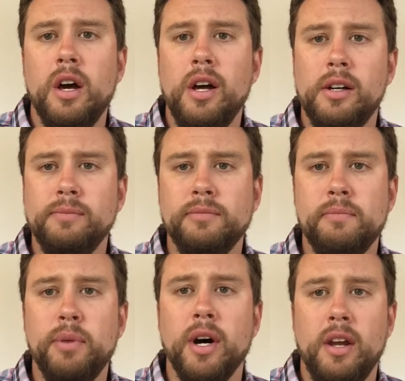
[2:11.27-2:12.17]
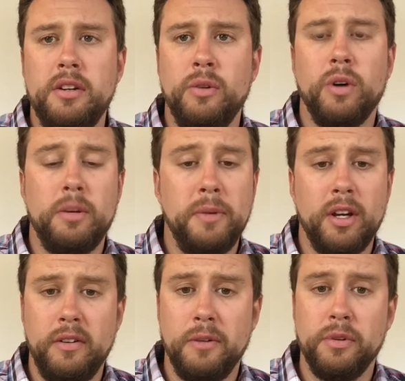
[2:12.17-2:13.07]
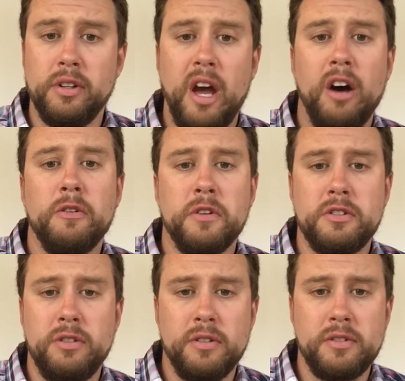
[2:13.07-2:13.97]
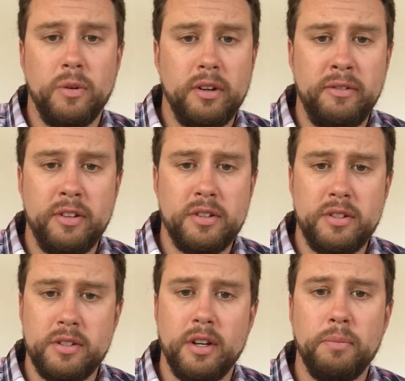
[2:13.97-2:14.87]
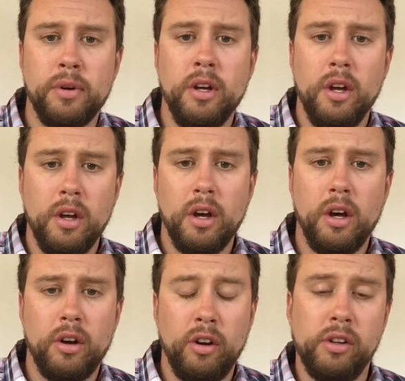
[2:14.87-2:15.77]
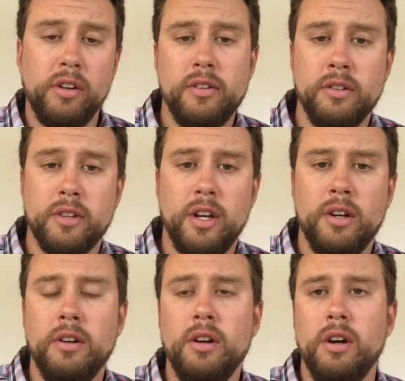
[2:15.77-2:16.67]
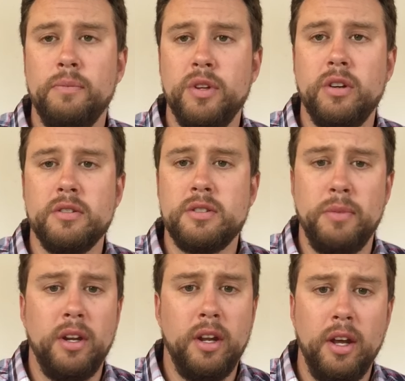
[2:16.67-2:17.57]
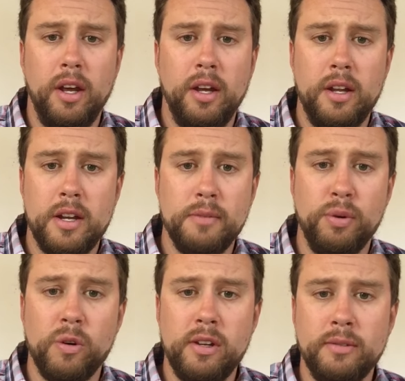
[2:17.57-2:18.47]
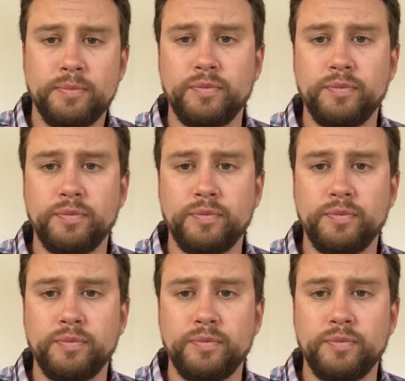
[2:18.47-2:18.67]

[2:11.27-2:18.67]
Um, but I did want to make it available now for students that want to finish this up uh, earlier than later. Um, you can submit it at any point.